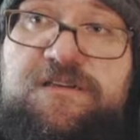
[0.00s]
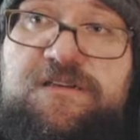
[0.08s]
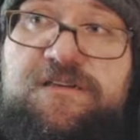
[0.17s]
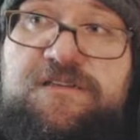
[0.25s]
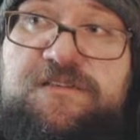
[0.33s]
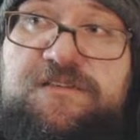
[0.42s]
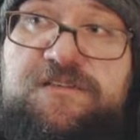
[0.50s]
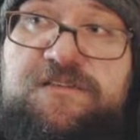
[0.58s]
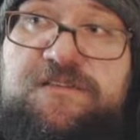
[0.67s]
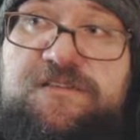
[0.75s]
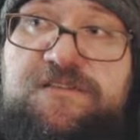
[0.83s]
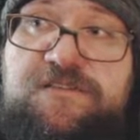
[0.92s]

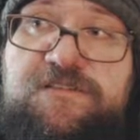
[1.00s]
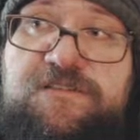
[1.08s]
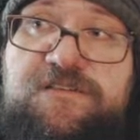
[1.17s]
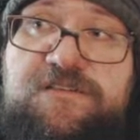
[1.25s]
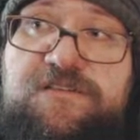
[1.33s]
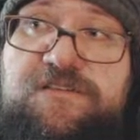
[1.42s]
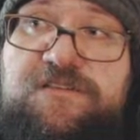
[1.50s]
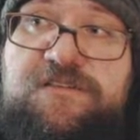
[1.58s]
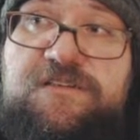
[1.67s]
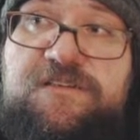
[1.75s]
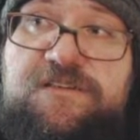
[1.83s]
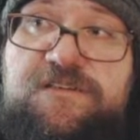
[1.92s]

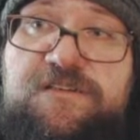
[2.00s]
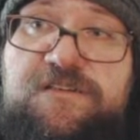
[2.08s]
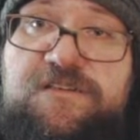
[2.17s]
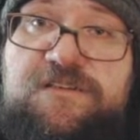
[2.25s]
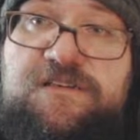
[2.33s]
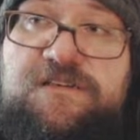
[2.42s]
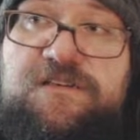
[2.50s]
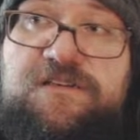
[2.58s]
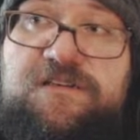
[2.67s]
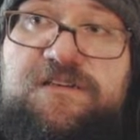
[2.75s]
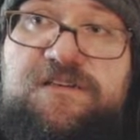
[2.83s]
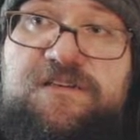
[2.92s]

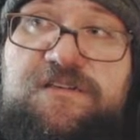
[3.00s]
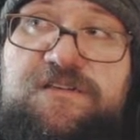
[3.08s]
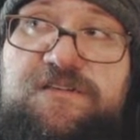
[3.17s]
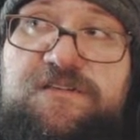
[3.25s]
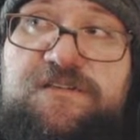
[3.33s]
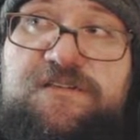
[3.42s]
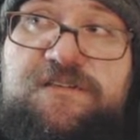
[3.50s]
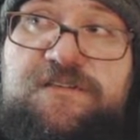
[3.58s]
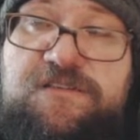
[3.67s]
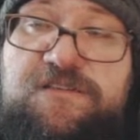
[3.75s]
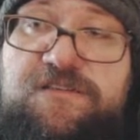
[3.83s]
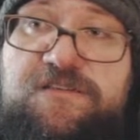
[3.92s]

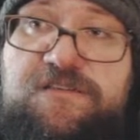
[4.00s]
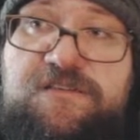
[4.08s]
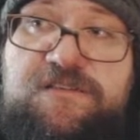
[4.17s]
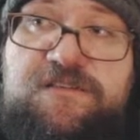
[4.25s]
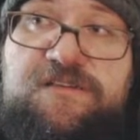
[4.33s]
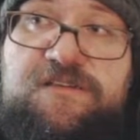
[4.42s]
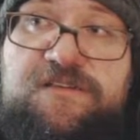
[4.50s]
(not speaking)